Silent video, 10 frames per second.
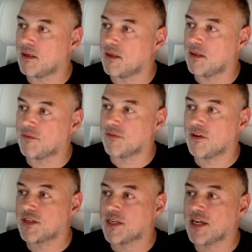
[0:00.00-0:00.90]
Fun
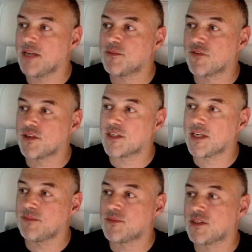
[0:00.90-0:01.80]
and games. Fun and
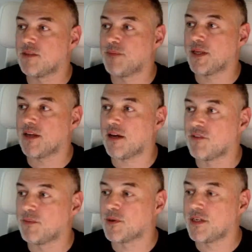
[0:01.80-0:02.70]
games is the bit that
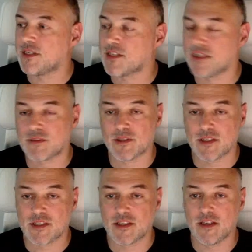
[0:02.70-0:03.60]
everybody says, well, this
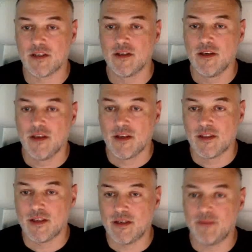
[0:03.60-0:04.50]
is the
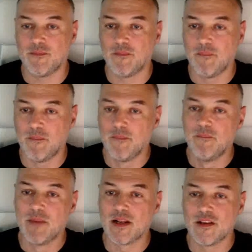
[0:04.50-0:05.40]

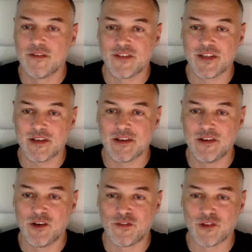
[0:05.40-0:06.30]
middle of the
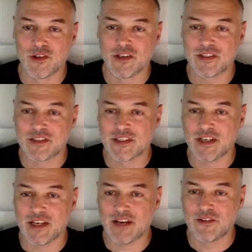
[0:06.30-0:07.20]
novel that
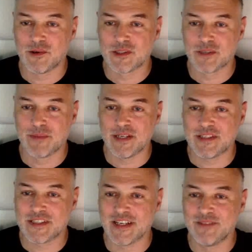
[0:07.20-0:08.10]
everyone's a bit
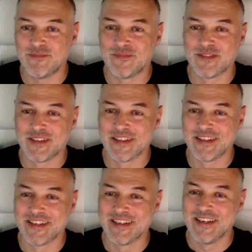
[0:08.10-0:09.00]

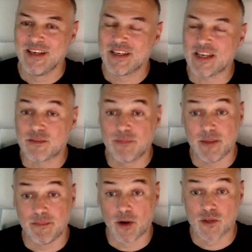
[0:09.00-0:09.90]
gets a bit
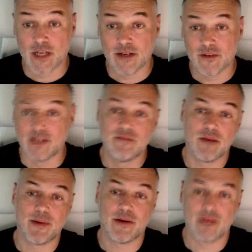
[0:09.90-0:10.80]
bogged down in,
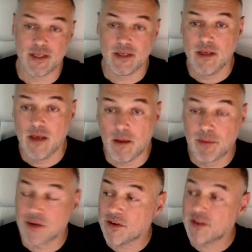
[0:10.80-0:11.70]
apparently. But
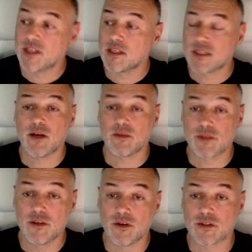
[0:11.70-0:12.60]
I think this helped
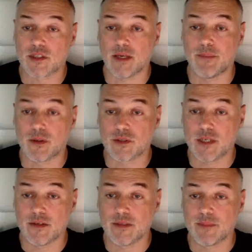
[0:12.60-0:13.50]
not to get bogged down
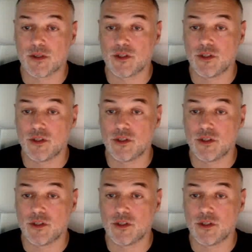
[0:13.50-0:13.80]
in, because